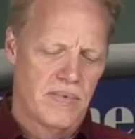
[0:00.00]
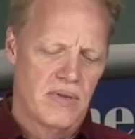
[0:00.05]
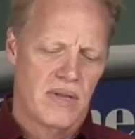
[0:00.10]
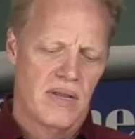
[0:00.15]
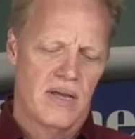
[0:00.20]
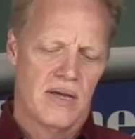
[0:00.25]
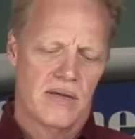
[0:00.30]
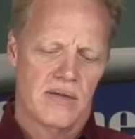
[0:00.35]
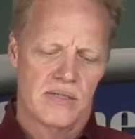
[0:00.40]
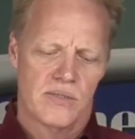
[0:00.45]

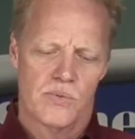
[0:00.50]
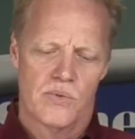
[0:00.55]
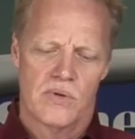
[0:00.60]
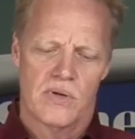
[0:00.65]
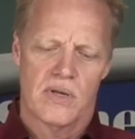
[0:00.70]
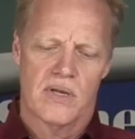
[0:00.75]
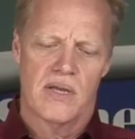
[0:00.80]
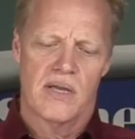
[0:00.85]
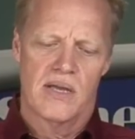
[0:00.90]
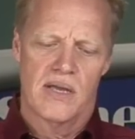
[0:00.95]
Now as we're
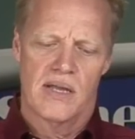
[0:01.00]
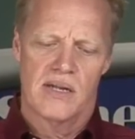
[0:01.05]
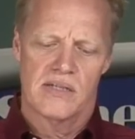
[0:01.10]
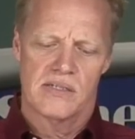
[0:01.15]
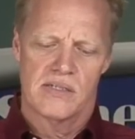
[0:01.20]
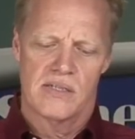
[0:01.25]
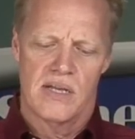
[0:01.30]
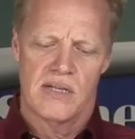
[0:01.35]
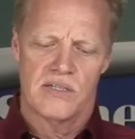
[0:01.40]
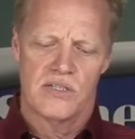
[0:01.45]
looking at a
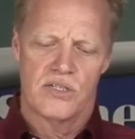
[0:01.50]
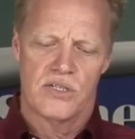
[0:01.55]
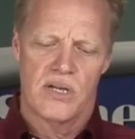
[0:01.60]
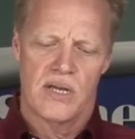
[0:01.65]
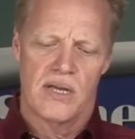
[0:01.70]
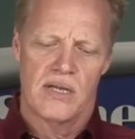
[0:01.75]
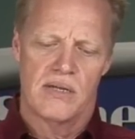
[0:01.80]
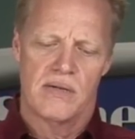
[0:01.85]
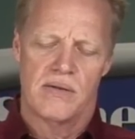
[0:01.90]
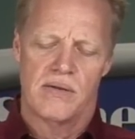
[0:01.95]

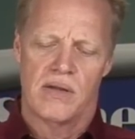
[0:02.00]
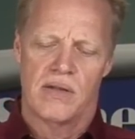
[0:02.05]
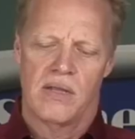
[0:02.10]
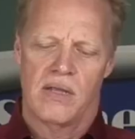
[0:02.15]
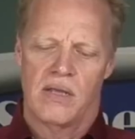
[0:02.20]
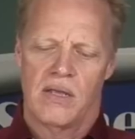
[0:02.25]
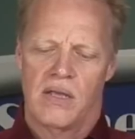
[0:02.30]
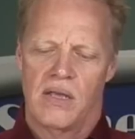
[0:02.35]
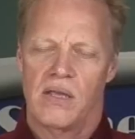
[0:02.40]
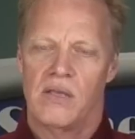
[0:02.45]
sunshade,
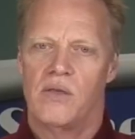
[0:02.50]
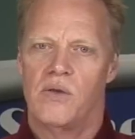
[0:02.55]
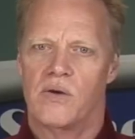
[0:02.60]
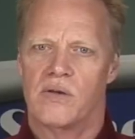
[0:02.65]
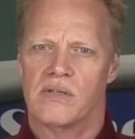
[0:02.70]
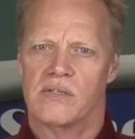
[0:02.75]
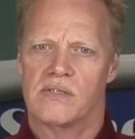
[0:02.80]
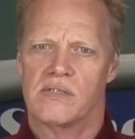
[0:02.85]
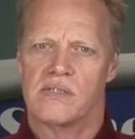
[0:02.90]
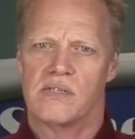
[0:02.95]
you
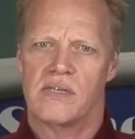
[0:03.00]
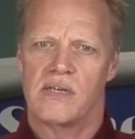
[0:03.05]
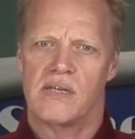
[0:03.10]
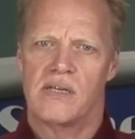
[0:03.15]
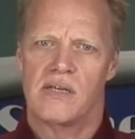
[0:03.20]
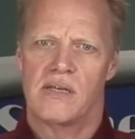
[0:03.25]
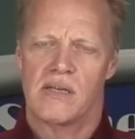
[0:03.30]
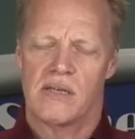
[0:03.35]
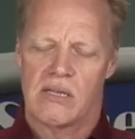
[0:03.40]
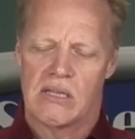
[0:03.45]
can
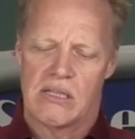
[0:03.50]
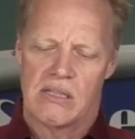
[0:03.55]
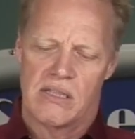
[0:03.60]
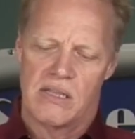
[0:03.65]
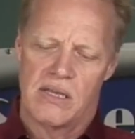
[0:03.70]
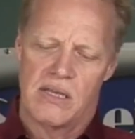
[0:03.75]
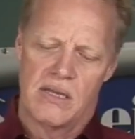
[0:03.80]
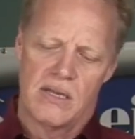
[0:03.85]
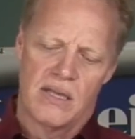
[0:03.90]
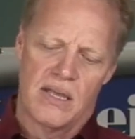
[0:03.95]
see
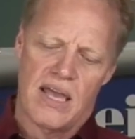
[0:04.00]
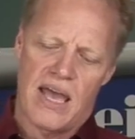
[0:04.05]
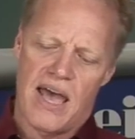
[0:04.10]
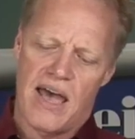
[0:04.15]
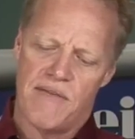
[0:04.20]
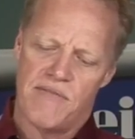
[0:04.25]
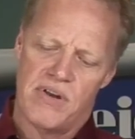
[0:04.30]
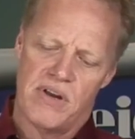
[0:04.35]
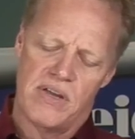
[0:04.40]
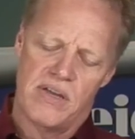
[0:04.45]
the
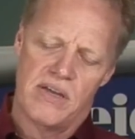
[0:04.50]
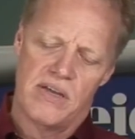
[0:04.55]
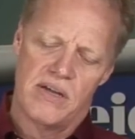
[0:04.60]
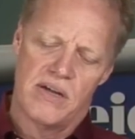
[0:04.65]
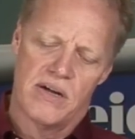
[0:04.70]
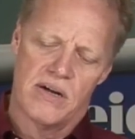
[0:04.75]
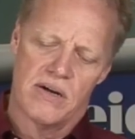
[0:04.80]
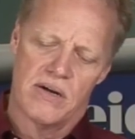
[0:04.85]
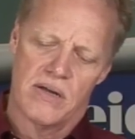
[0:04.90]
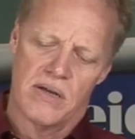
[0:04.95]
cavity
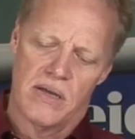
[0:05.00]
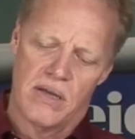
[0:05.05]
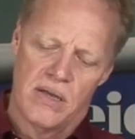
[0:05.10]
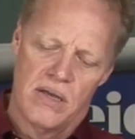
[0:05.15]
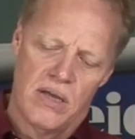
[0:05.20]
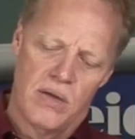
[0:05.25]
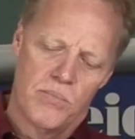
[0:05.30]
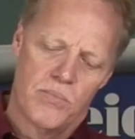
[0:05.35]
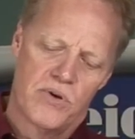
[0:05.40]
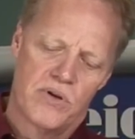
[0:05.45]
here
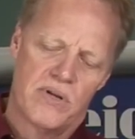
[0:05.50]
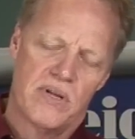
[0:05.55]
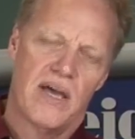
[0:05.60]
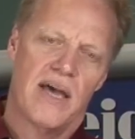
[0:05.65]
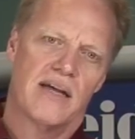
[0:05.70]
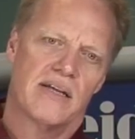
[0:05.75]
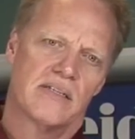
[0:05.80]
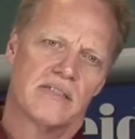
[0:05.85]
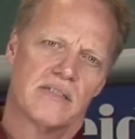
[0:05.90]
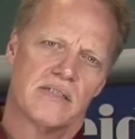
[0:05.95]

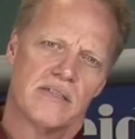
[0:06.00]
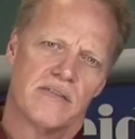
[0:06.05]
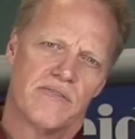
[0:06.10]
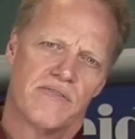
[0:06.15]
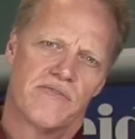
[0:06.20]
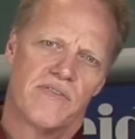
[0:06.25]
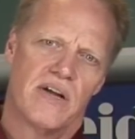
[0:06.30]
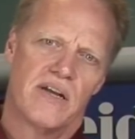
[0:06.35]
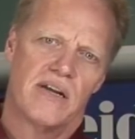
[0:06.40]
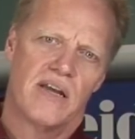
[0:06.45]
protects the
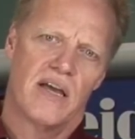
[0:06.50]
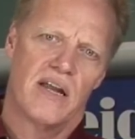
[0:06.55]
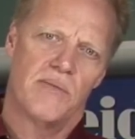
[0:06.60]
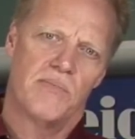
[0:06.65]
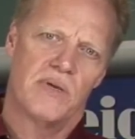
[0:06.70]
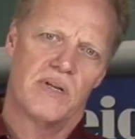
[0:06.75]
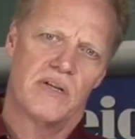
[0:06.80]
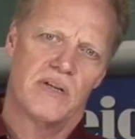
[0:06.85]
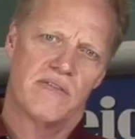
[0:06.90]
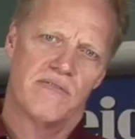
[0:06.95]
front
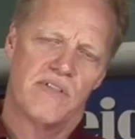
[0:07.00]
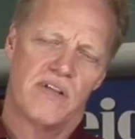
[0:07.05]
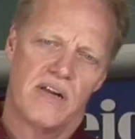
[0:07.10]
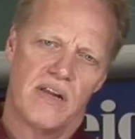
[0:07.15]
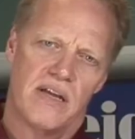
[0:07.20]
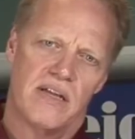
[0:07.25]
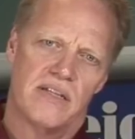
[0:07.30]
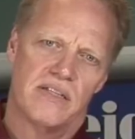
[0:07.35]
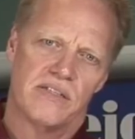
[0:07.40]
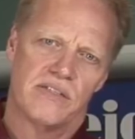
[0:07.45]
element of the
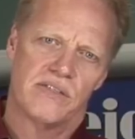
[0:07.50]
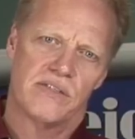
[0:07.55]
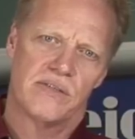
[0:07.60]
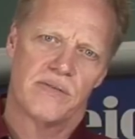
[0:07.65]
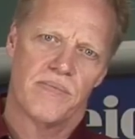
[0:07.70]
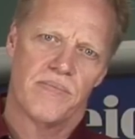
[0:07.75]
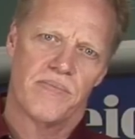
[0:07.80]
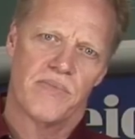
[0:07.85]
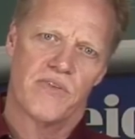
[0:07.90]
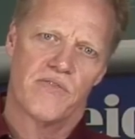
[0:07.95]
lens
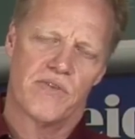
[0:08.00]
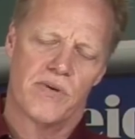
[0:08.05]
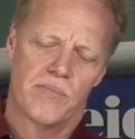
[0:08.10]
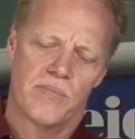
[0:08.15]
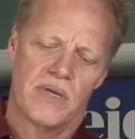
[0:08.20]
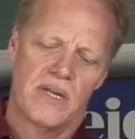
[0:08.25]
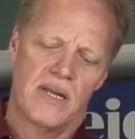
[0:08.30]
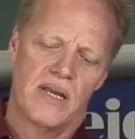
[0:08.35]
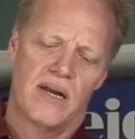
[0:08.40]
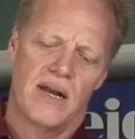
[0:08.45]
from
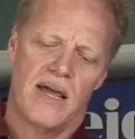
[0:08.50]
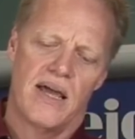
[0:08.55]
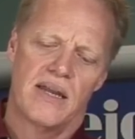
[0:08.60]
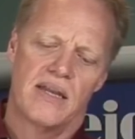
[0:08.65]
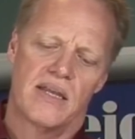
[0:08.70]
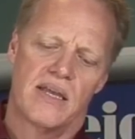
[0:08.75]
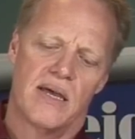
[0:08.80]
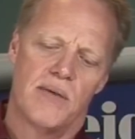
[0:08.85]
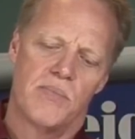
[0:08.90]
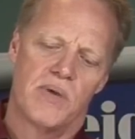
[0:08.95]
any
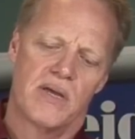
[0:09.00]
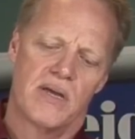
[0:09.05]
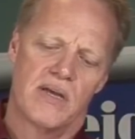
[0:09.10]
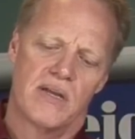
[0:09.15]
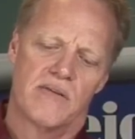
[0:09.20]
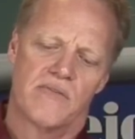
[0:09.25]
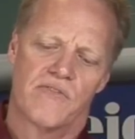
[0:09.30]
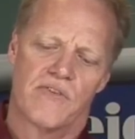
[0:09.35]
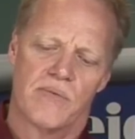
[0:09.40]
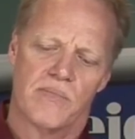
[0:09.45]
light coming
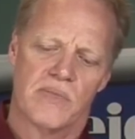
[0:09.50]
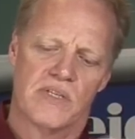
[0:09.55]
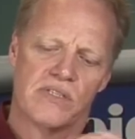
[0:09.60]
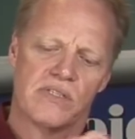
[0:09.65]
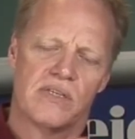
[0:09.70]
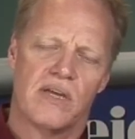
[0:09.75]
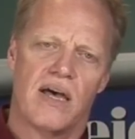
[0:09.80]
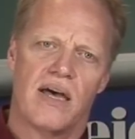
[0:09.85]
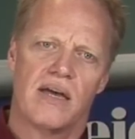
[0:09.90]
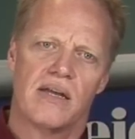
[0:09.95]
in from the
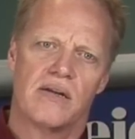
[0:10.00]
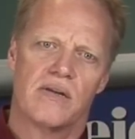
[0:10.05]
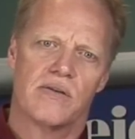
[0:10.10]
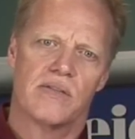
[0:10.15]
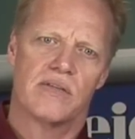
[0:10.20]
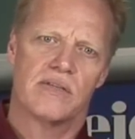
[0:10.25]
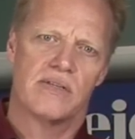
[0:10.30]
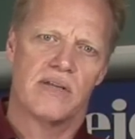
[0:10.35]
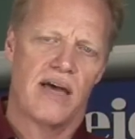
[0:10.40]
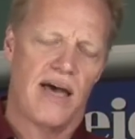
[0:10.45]
side or
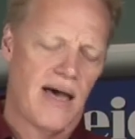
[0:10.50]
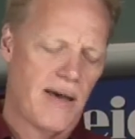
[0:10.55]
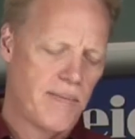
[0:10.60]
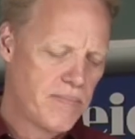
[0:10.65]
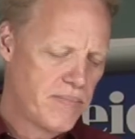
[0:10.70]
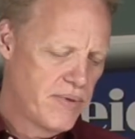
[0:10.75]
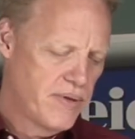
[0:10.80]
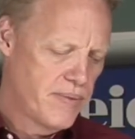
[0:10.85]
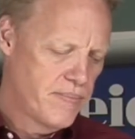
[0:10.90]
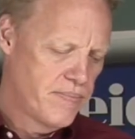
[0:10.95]
the
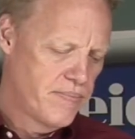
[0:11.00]
top.